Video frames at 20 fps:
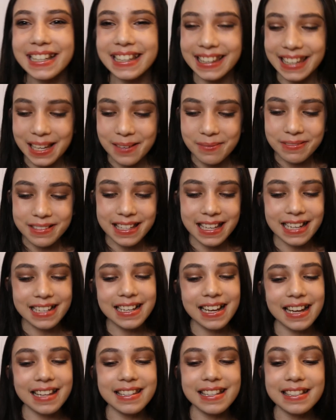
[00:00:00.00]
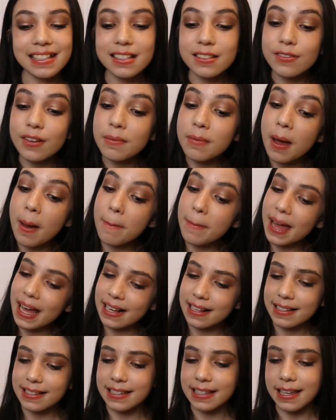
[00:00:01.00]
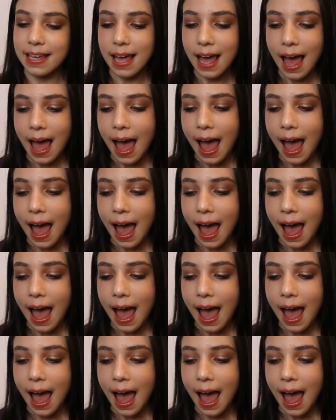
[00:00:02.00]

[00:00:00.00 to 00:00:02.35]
lipstick, and this is from Pixie,